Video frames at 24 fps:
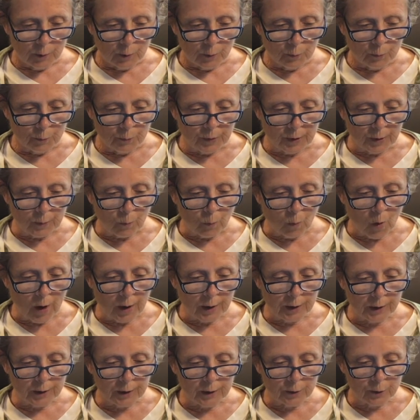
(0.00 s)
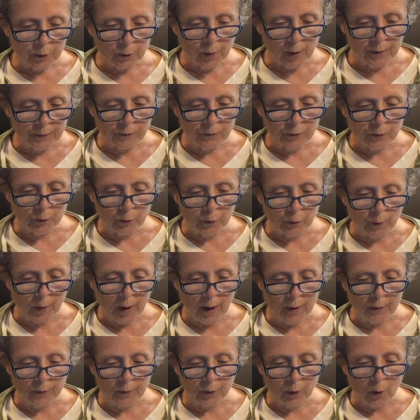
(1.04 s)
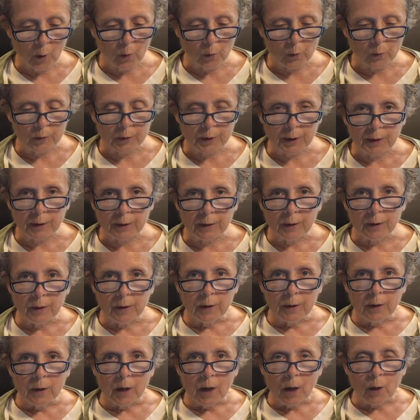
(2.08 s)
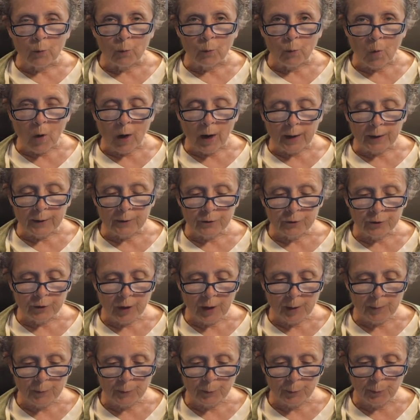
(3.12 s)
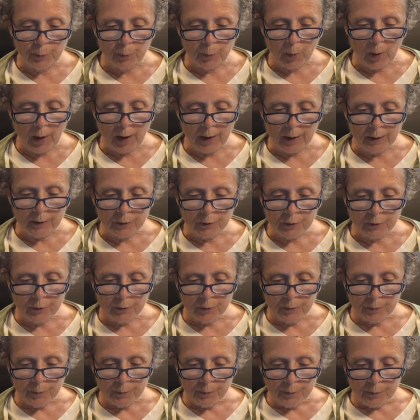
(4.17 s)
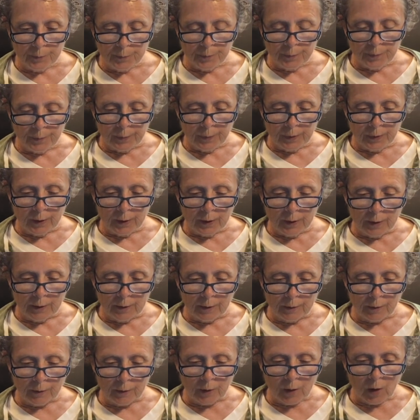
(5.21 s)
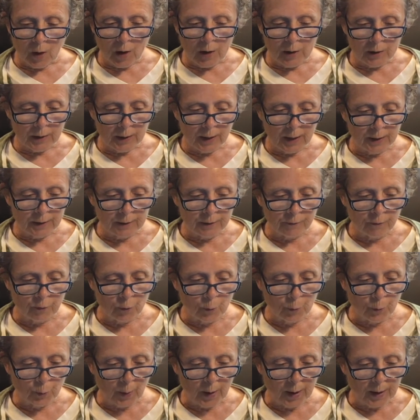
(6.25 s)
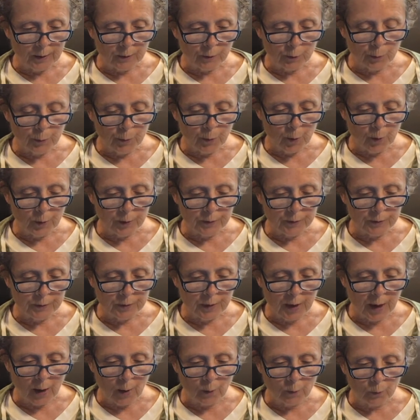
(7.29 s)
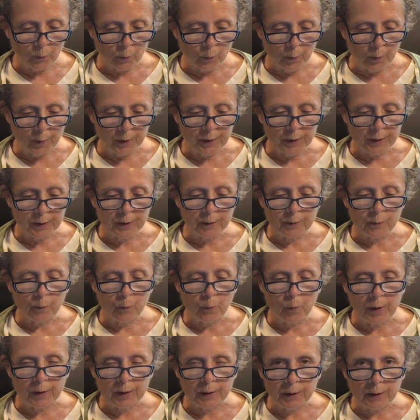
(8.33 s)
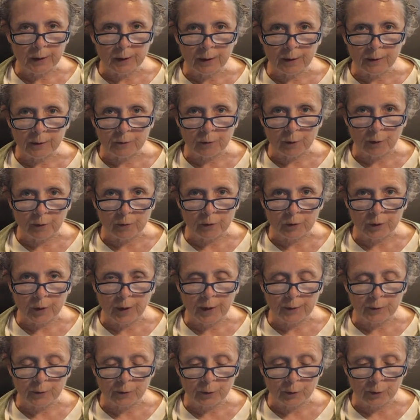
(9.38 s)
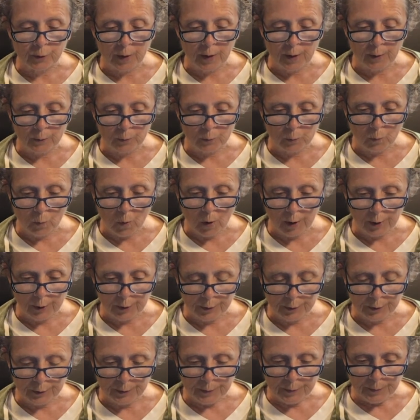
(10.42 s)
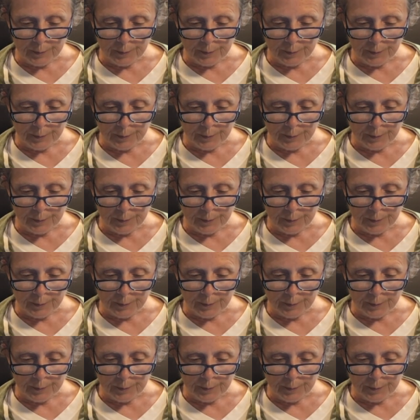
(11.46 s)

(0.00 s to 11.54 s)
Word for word: by walking across the ground holding a Y-shaped branch the long end of the branch points downward when it is over underground water.